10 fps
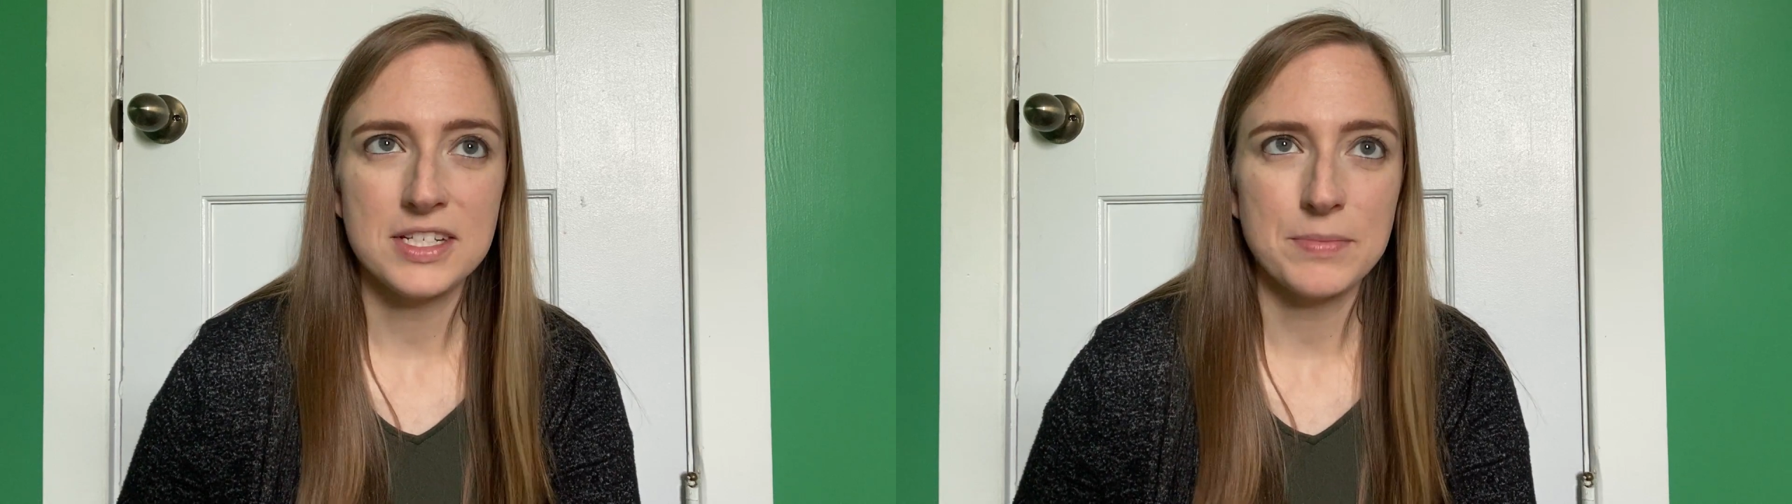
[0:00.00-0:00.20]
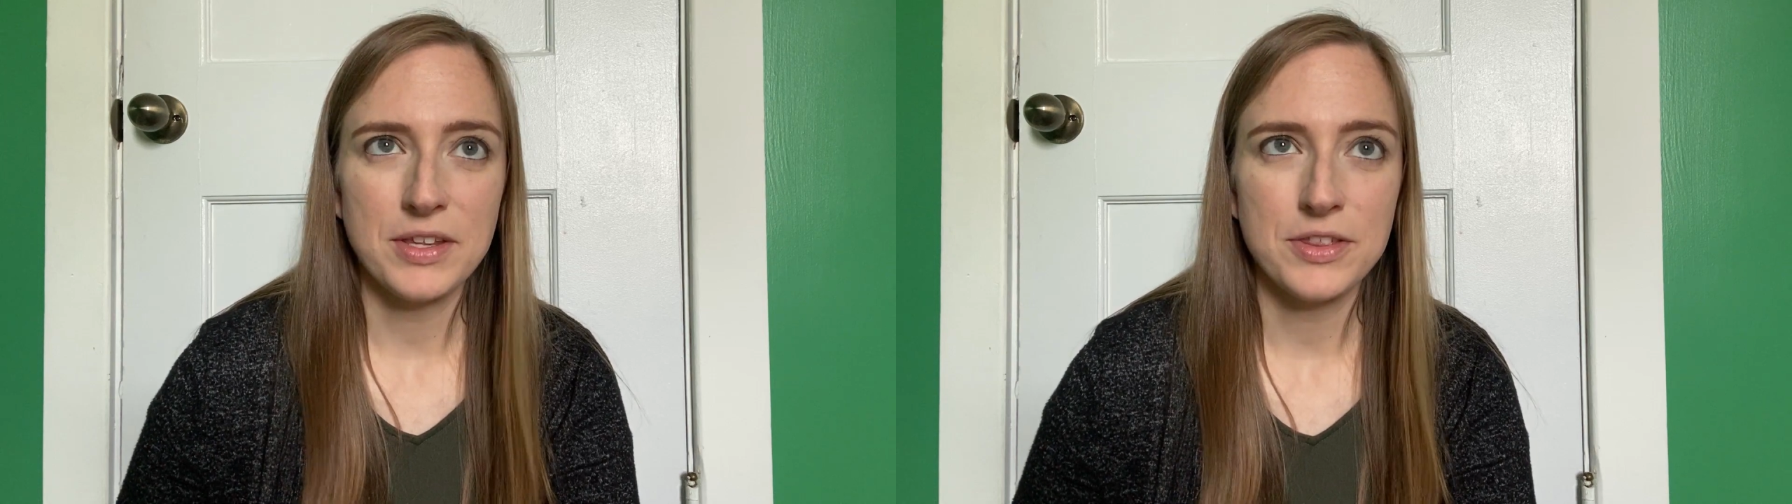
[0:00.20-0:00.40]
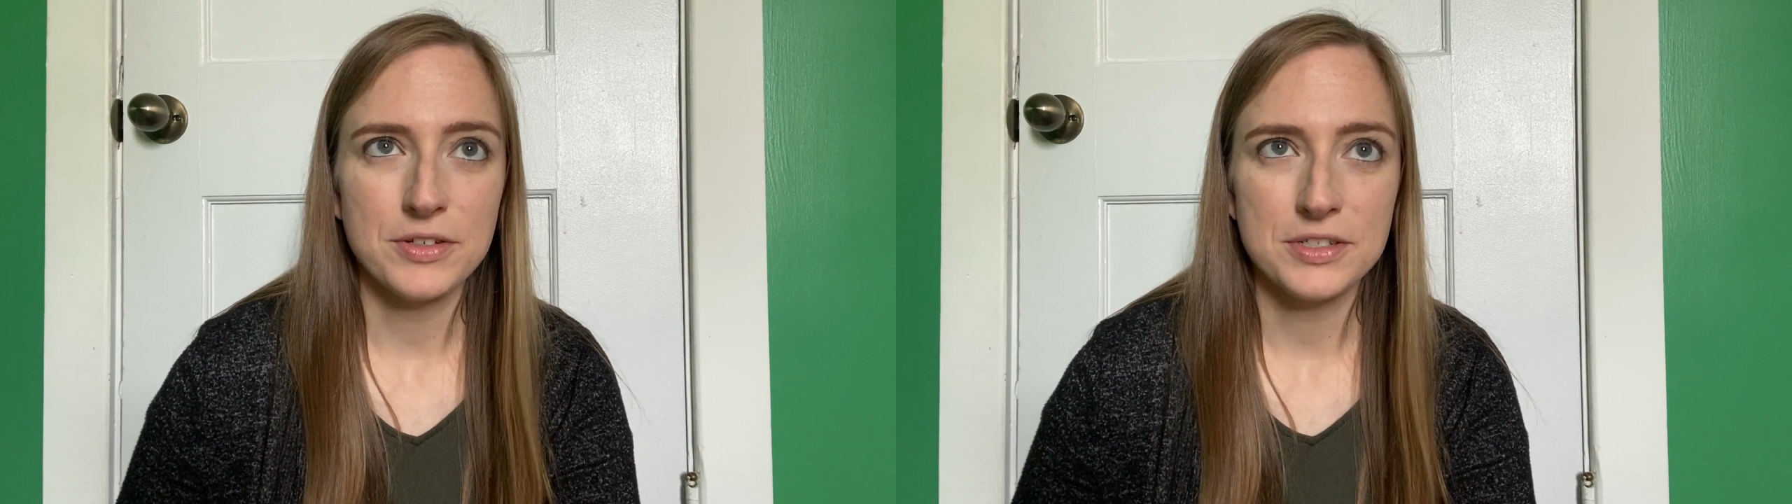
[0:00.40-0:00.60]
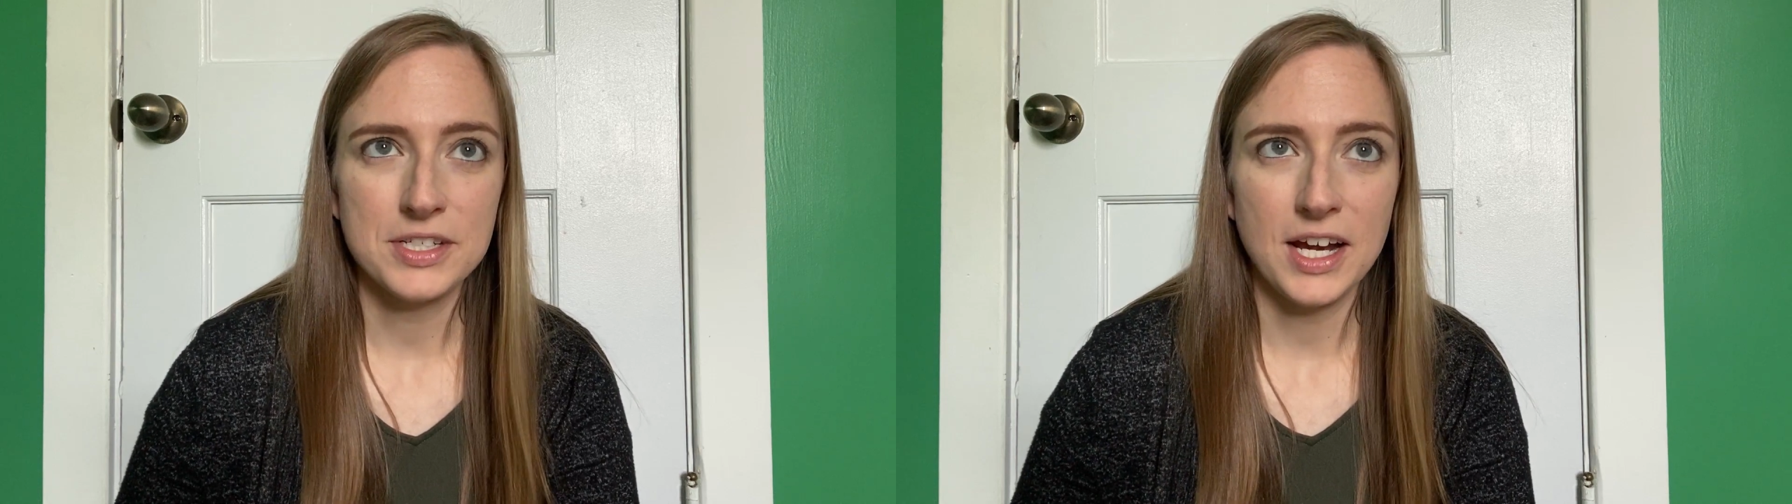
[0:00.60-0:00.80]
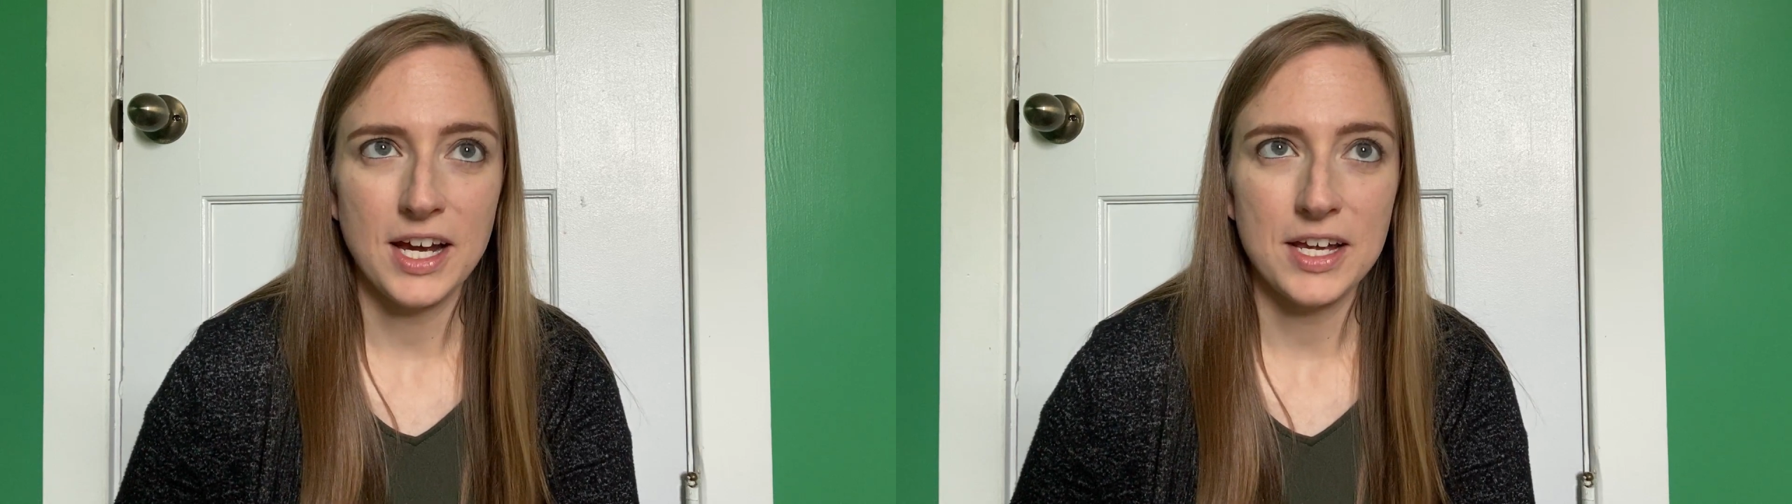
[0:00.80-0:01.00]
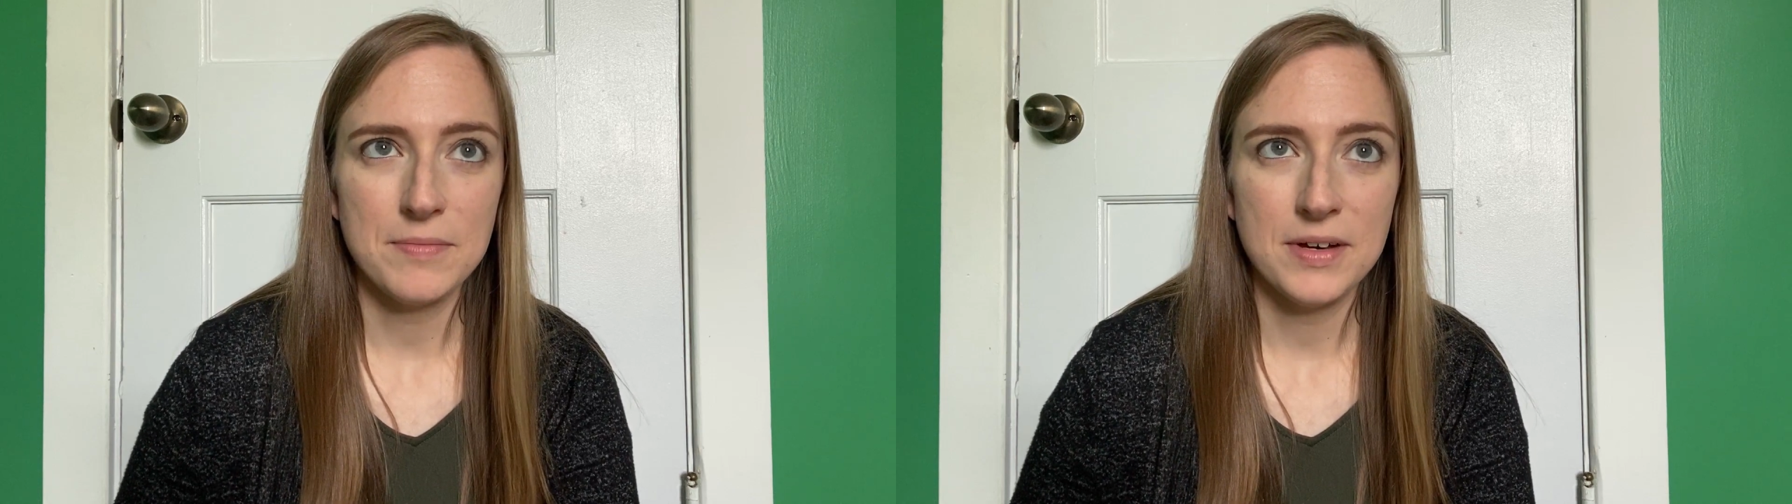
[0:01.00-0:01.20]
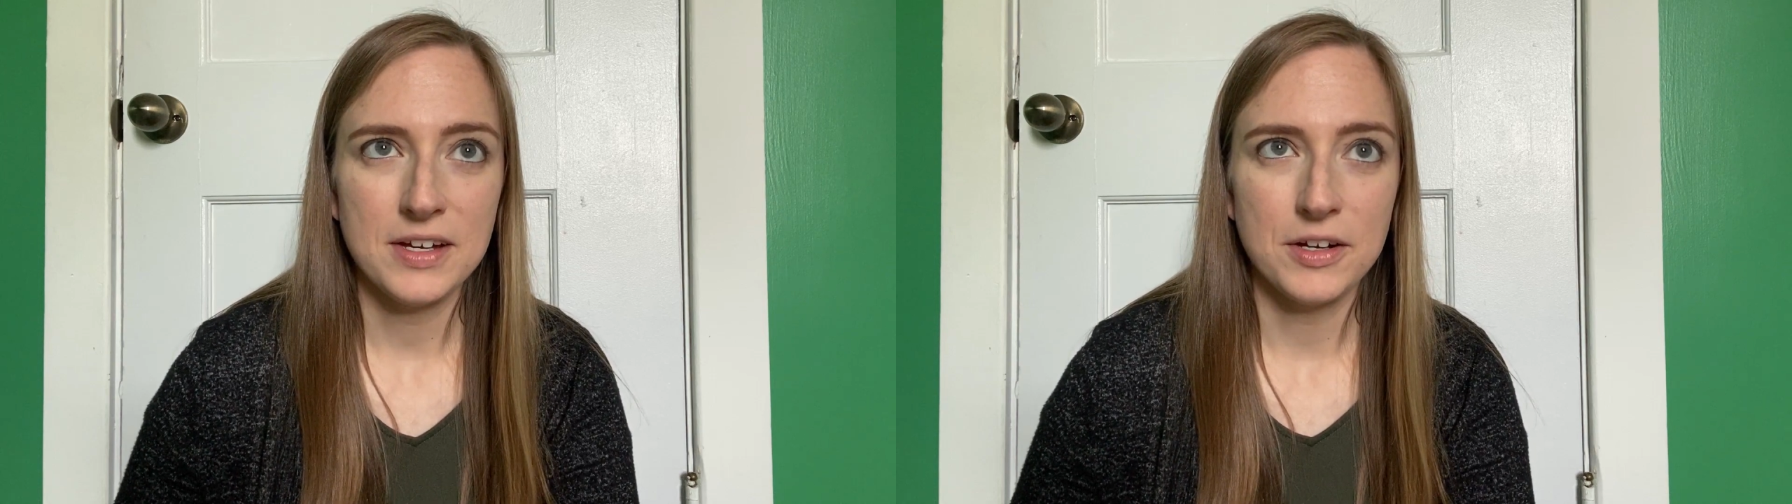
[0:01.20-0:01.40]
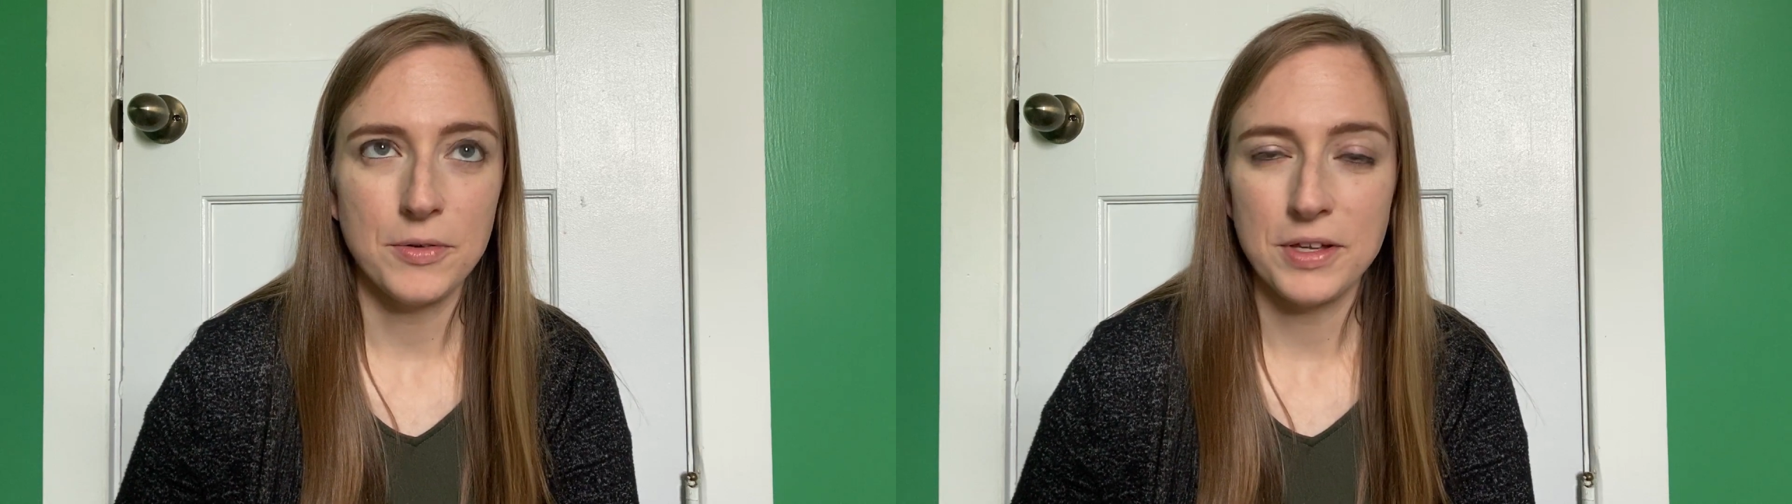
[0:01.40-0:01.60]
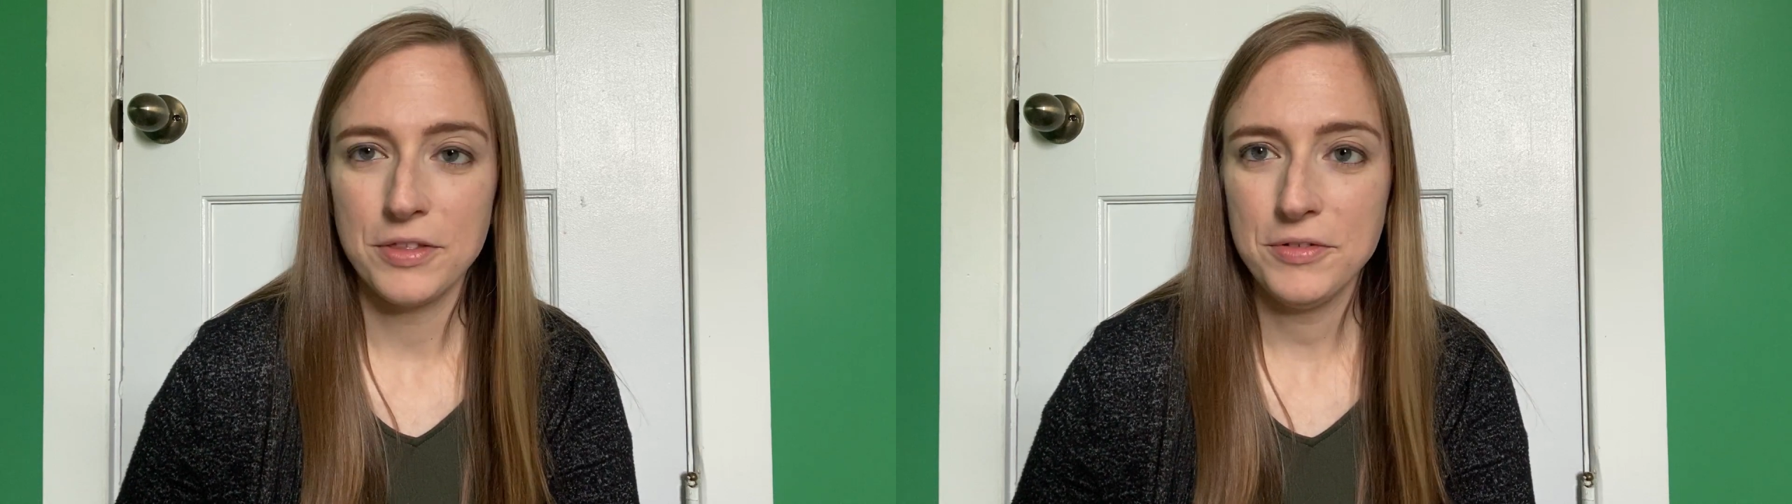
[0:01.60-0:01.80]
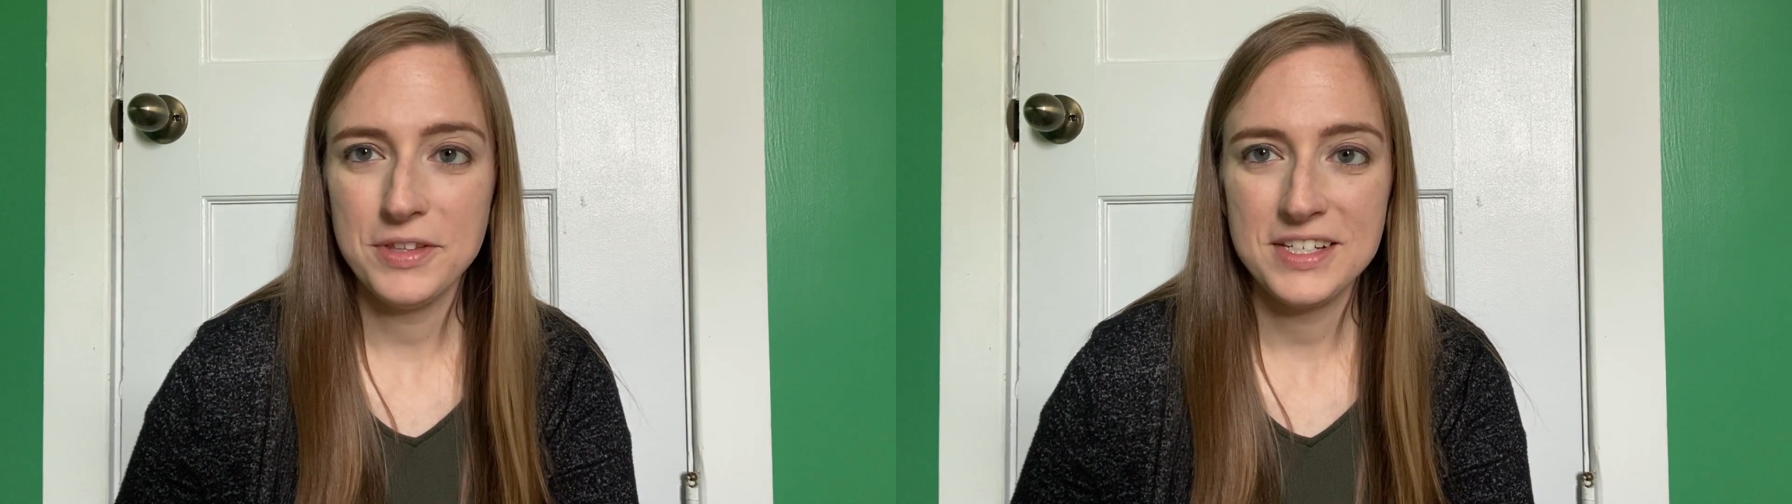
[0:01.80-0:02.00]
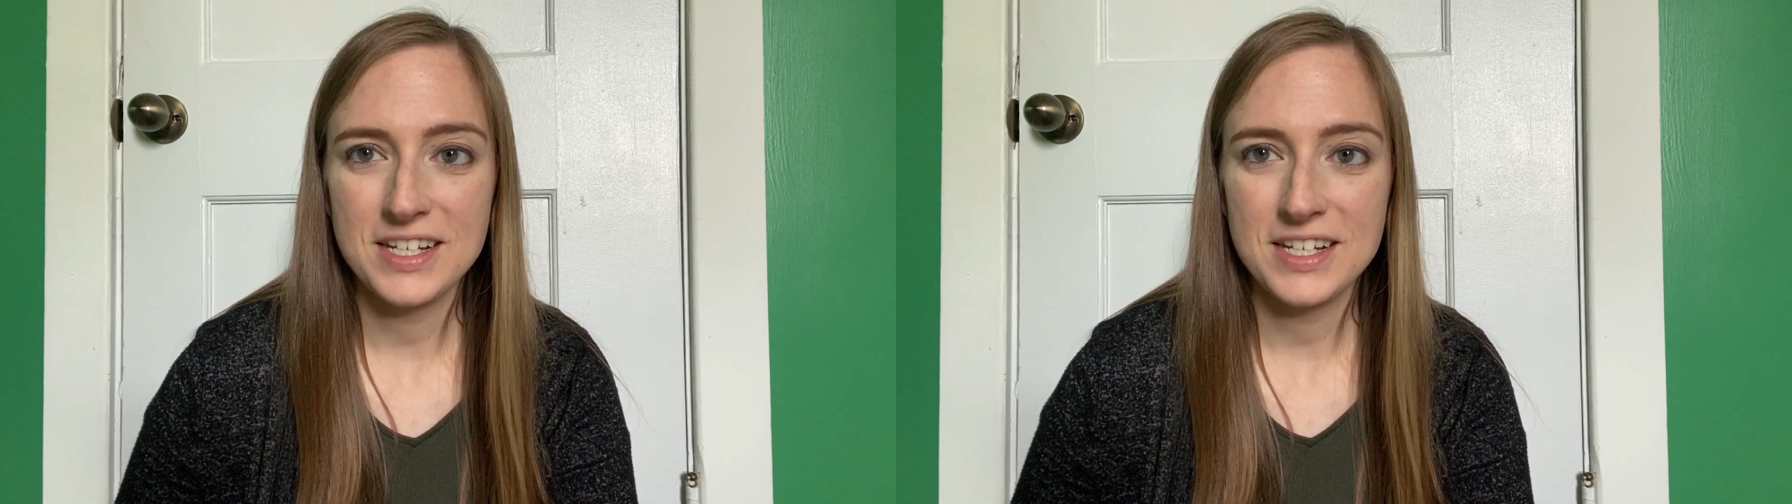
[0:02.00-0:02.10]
is my third time going through this,